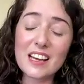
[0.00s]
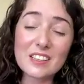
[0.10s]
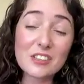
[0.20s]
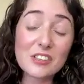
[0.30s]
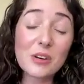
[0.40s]

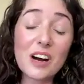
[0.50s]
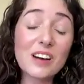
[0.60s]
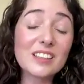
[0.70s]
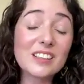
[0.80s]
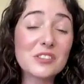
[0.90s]
you
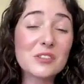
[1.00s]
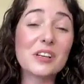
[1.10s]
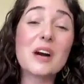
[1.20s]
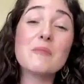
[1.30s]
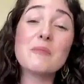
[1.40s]
can't sort
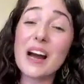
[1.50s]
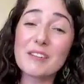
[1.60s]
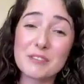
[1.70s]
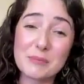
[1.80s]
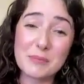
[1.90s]
of come back
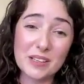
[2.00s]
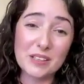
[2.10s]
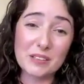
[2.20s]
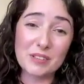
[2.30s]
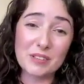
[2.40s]
from that.
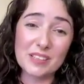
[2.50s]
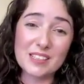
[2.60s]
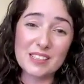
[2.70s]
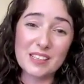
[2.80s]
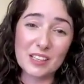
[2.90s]
I feel
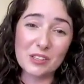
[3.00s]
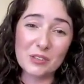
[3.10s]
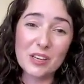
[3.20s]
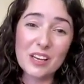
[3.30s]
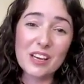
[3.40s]
it's like you